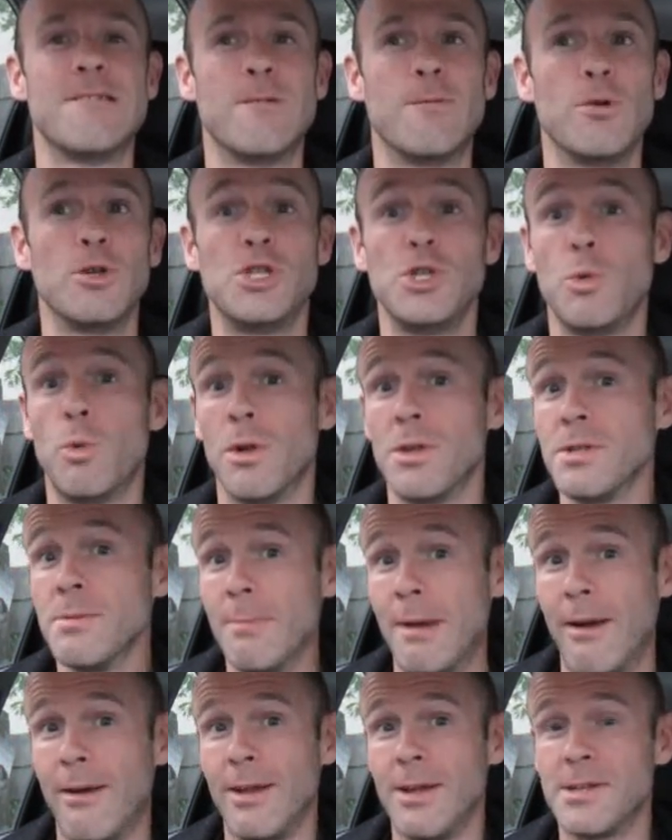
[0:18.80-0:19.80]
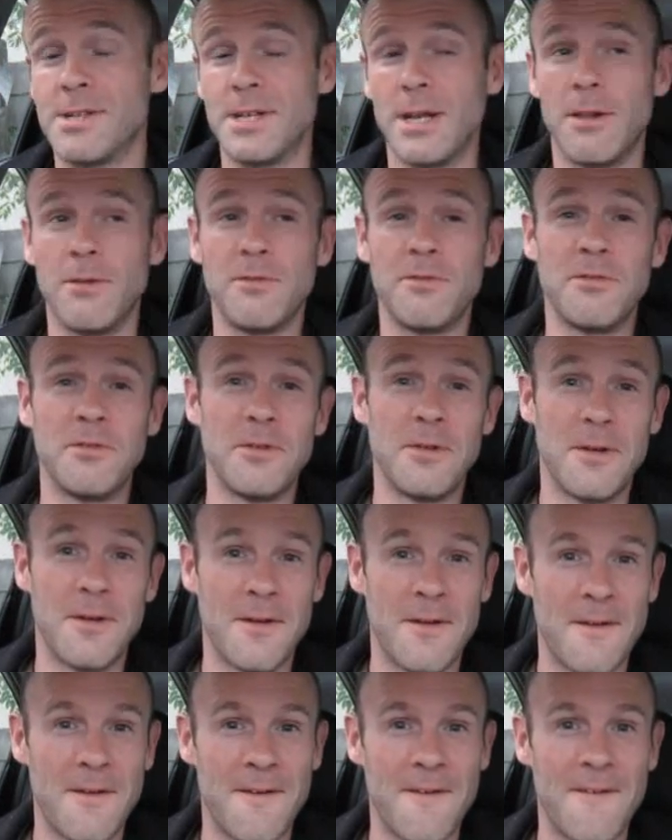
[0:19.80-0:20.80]
Would you want to marry yourself?
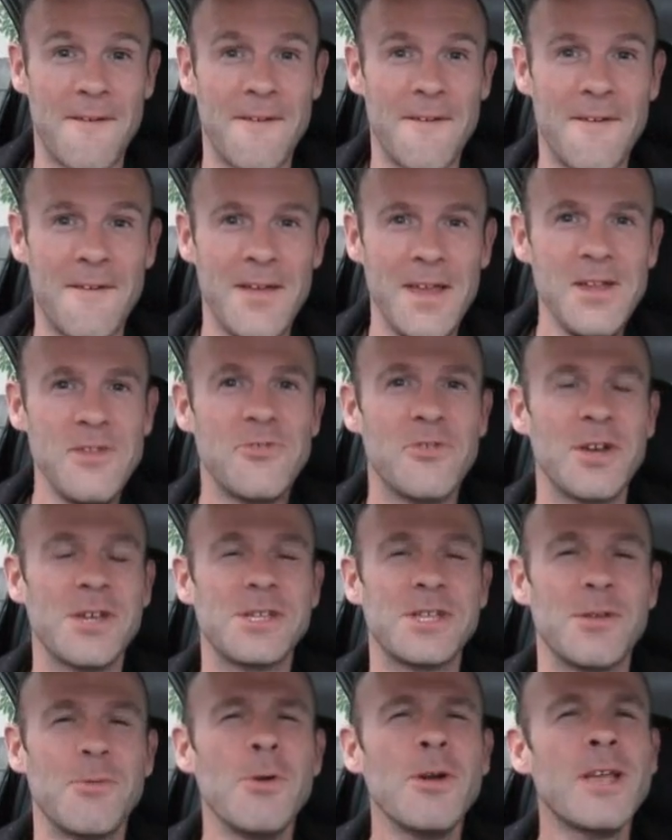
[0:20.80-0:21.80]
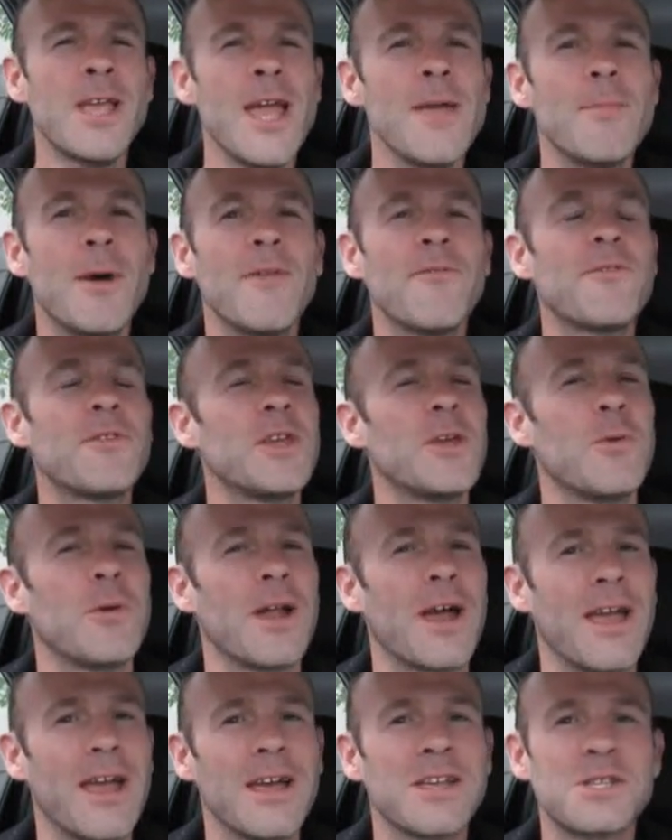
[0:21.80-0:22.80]
Interesting. What came up for you when
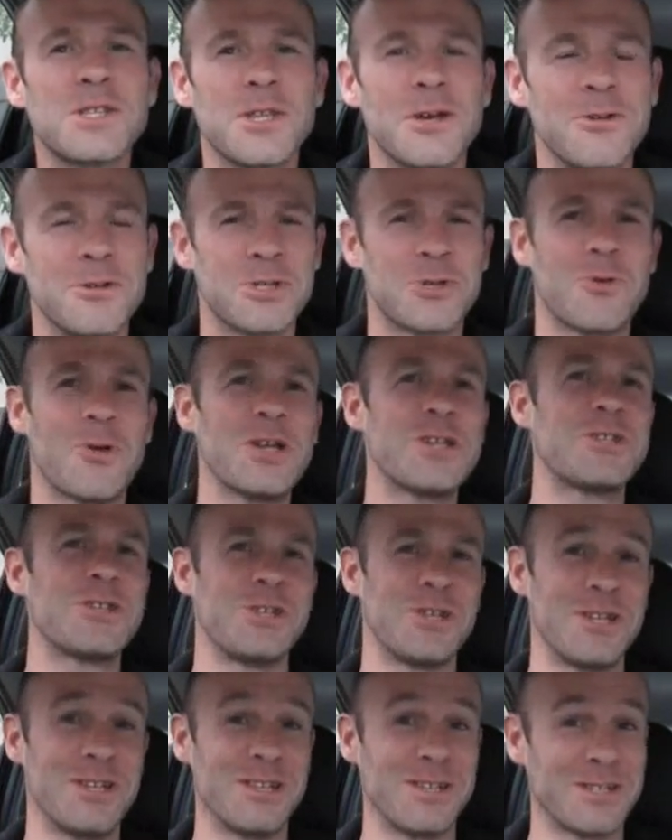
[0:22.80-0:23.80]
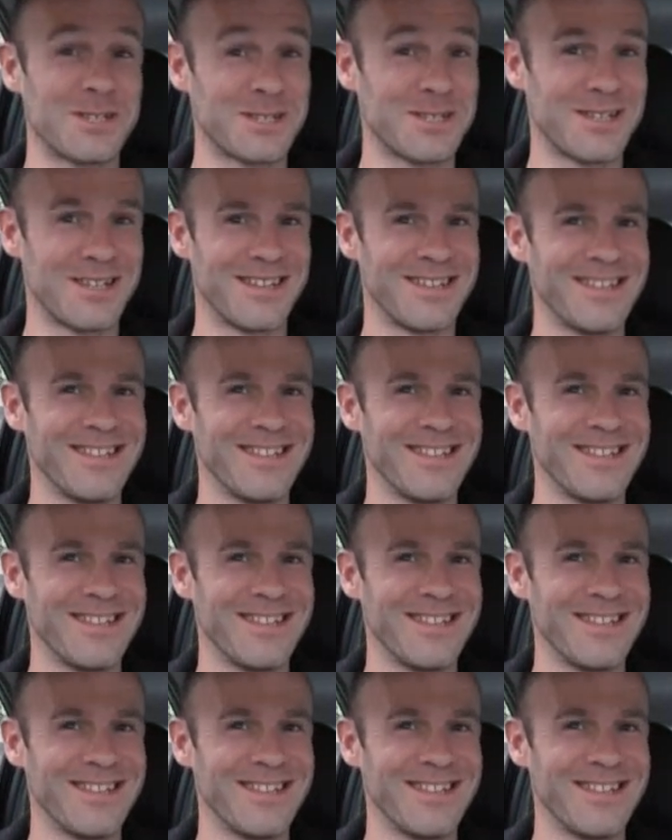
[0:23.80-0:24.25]
I asked those questions?